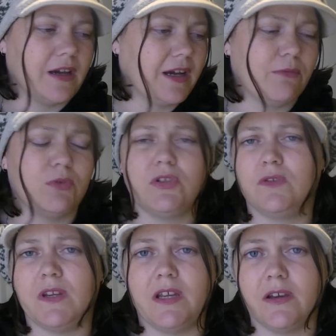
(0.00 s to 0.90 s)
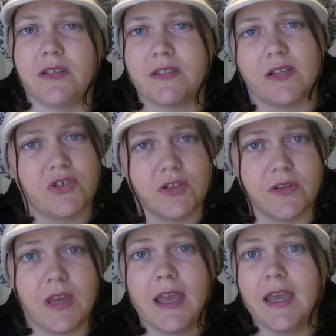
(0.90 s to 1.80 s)
I would do videos such
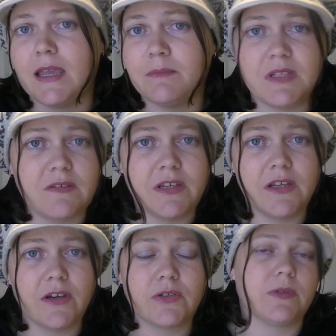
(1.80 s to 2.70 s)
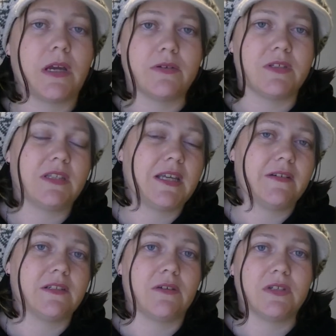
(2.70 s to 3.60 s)
as empty videos where I'll sit there
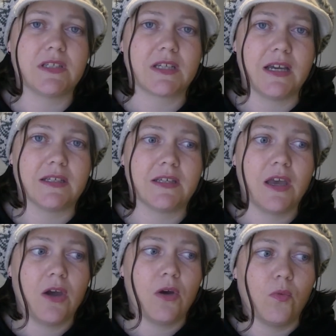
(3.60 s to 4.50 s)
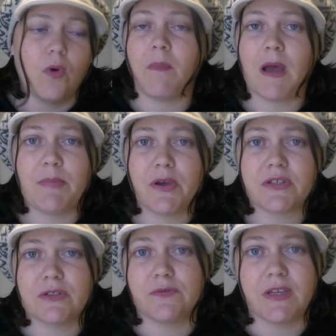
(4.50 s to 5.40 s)
and I'll discuss what my
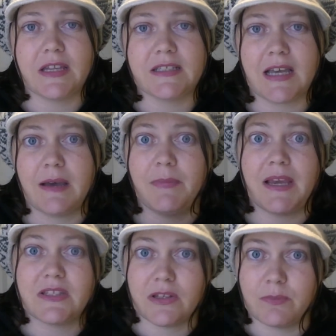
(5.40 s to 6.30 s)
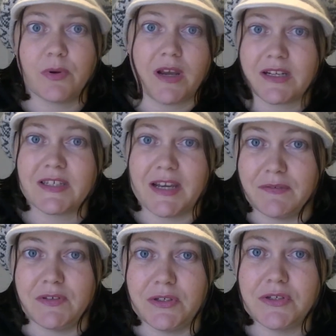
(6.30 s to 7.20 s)
personal feelings are based on the products that
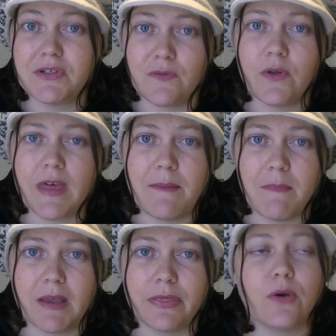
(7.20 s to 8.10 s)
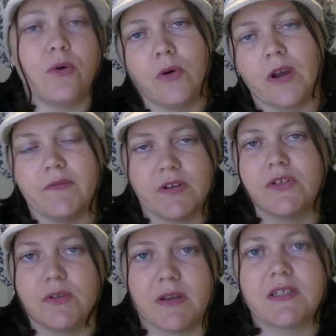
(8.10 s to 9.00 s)
I've used for that month or every
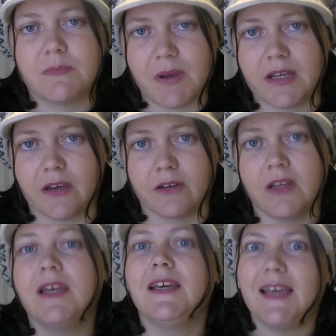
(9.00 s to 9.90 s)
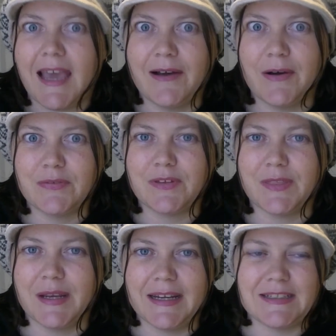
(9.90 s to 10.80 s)
2 months, depending on how often
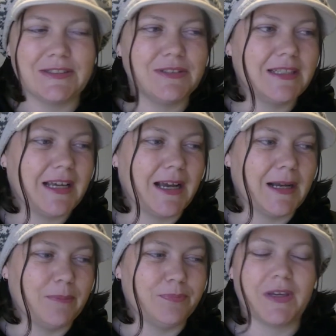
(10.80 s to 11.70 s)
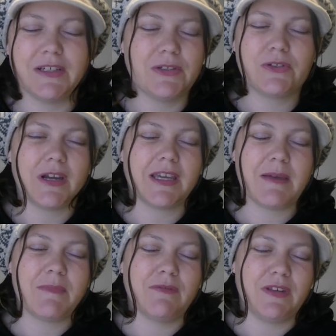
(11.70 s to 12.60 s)
that I do it. I do try and
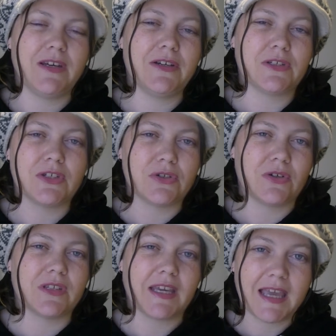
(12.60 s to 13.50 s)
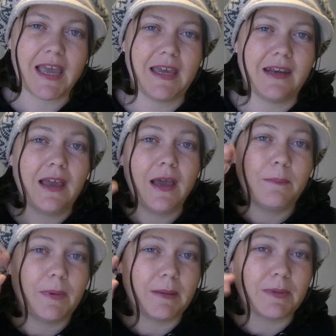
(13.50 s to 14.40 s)
keep my videos as short as I can,
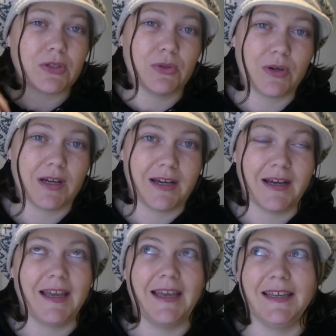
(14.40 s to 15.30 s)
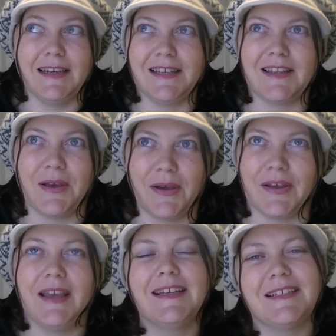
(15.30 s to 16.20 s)
but I'm a talker and so
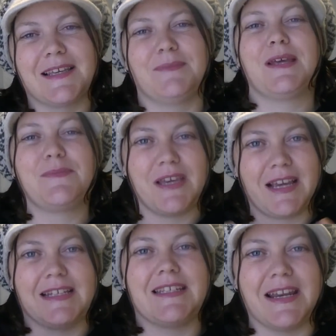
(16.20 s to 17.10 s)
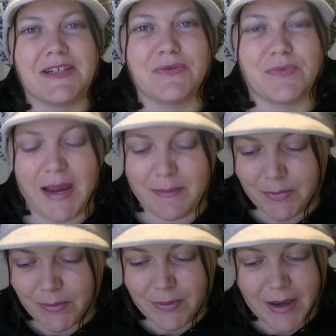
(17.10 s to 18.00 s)
sometimes I can tend to
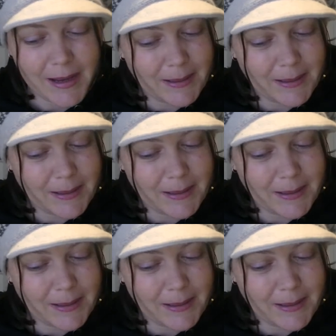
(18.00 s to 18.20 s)
ramble.